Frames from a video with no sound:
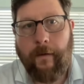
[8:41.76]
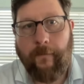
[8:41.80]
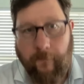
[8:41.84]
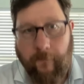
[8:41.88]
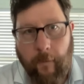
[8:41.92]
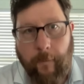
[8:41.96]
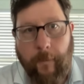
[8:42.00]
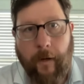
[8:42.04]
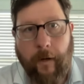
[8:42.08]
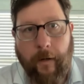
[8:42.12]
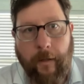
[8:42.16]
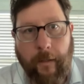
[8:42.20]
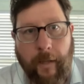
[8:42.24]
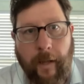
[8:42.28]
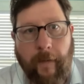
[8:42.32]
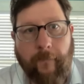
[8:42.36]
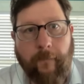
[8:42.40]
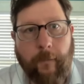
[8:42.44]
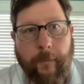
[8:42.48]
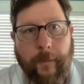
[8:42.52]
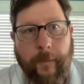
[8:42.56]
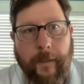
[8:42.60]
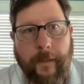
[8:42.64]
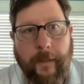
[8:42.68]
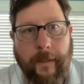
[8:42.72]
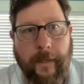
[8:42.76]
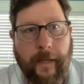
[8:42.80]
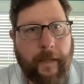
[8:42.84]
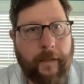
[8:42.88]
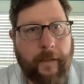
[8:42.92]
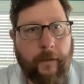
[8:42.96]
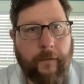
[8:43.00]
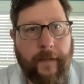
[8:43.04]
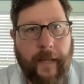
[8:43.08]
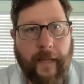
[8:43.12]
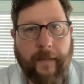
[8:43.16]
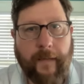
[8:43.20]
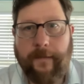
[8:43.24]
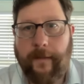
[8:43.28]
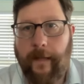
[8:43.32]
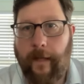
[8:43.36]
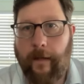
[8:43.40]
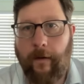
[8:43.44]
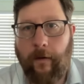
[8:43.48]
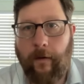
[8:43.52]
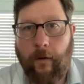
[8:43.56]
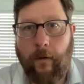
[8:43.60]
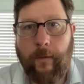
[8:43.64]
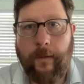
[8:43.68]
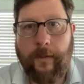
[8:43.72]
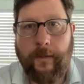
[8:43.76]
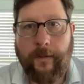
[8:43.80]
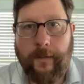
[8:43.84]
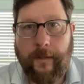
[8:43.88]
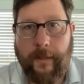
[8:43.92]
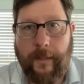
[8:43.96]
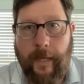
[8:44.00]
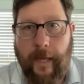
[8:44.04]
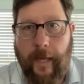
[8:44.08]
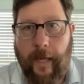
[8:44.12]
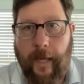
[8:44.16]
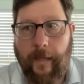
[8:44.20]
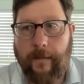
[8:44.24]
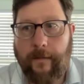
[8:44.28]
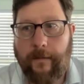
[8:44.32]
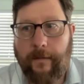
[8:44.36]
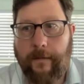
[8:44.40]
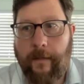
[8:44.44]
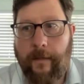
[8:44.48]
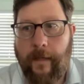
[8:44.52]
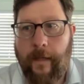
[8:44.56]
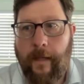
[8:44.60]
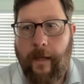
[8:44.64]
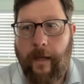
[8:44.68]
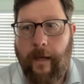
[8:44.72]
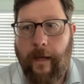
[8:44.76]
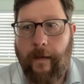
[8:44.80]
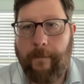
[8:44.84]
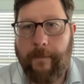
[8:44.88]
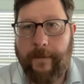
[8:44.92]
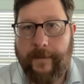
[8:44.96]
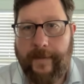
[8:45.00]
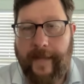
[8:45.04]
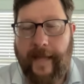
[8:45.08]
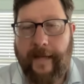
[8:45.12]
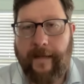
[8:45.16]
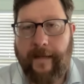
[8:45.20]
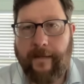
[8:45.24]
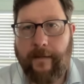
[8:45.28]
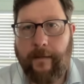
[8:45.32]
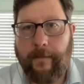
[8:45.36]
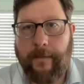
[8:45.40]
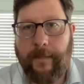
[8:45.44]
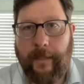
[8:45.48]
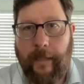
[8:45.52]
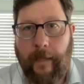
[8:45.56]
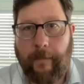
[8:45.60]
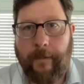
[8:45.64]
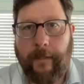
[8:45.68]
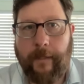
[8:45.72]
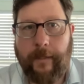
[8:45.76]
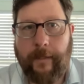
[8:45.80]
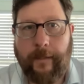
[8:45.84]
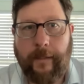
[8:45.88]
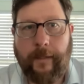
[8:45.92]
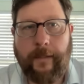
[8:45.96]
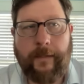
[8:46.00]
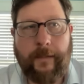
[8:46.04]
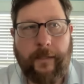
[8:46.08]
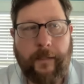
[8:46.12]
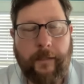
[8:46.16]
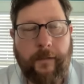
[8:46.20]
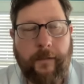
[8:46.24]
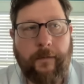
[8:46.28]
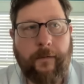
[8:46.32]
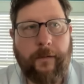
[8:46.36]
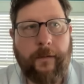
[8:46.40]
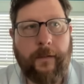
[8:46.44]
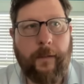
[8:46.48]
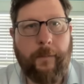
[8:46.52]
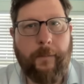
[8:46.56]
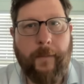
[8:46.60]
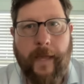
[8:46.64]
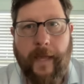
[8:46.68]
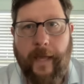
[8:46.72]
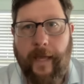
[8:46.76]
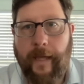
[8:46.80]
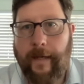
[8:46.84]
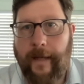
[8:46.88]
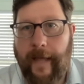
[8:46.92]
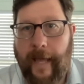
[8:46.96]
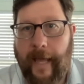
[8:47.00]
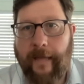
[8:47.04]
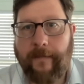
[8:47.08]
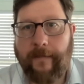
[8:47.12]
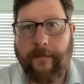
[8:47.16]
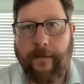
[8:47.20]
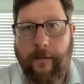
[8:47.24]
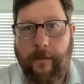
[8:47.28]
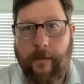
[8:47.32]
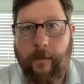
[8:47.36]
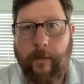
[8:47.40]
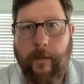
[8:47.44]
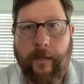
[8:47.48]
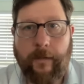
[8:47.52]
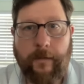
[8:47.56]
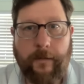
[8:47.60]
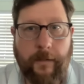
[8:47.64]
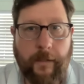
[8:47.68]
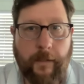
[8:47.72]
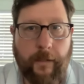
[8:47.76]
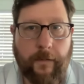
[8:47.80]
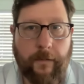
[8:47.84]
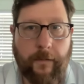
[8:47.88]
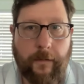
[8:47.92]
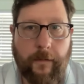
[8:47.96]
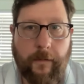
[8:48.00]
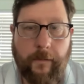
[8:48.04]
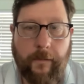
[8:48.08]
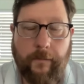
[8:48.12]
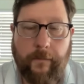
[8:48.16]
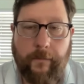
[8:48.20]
from our government. And I know that's not always the case, but that is something I'm going to continue to demand as a U.S. citizen.